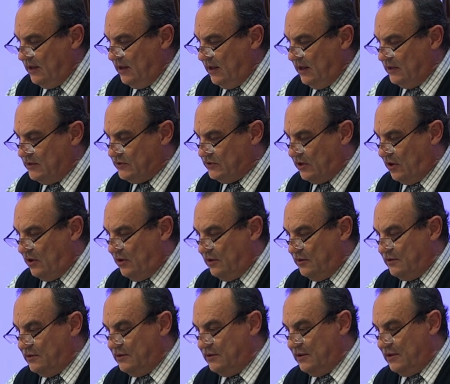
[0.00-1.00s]
And
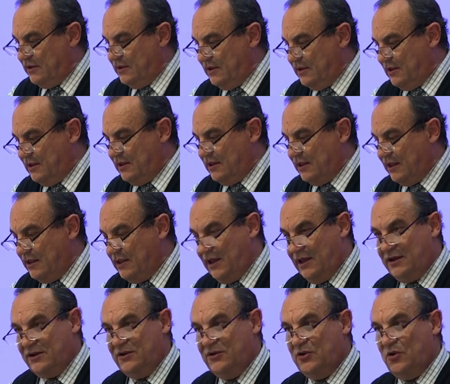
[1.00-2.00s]
so
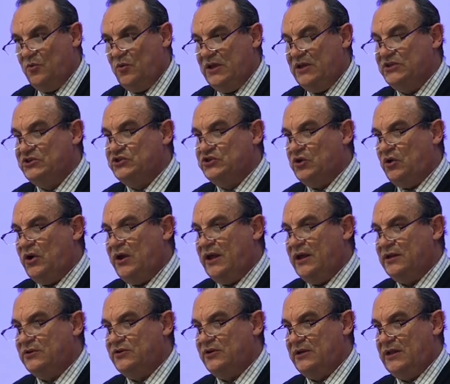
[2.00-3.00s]
again, you know, we
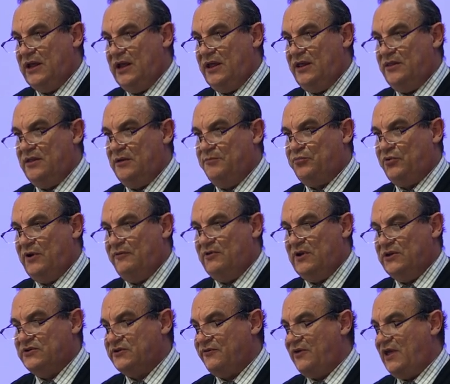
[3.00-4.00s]
enjoy today the
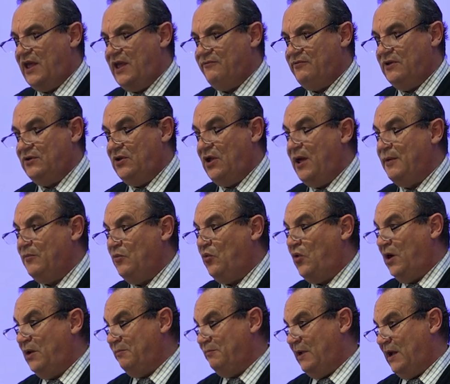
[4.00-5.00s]
privilege of having not
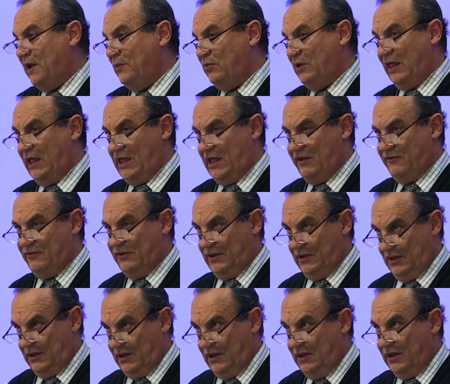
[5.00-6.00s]
one Bible. I have,
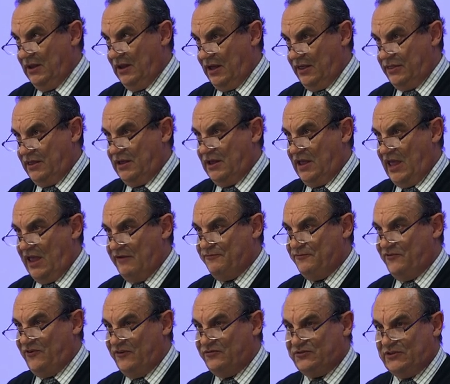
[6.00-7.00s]
I think I have
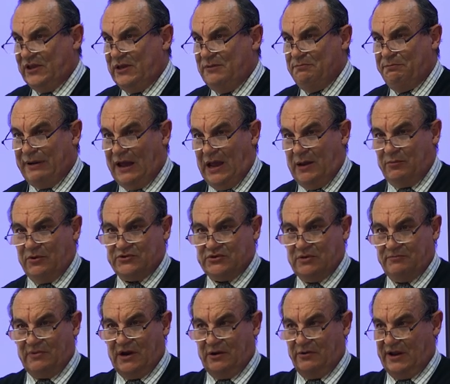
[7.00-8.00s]
15 Bibles
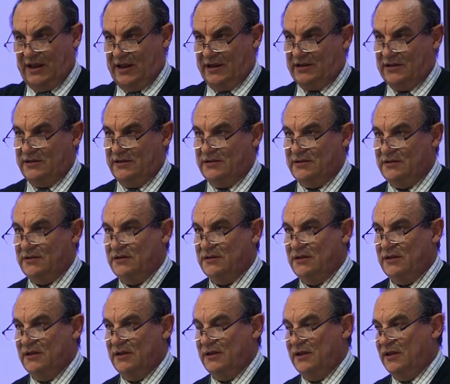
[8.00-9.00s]
from rack,
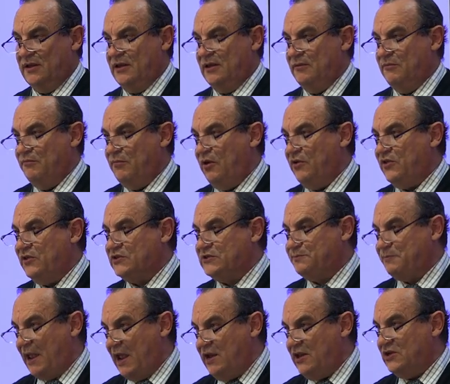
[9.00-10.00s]
both in
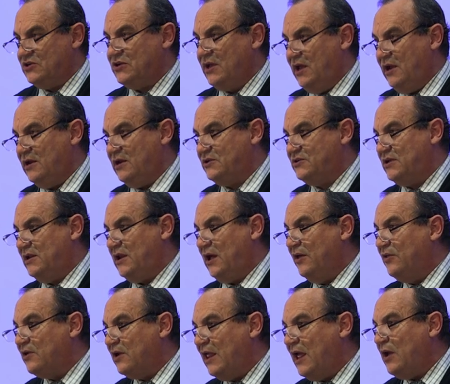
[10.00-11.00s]
Spanish, English, and
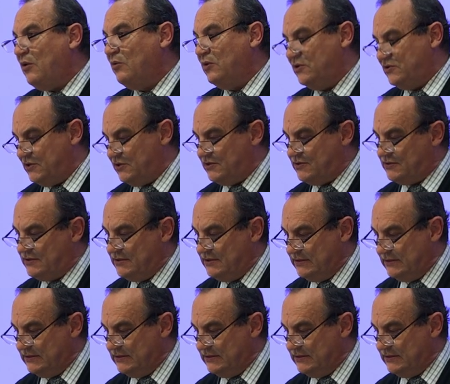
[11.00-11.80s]
other languages.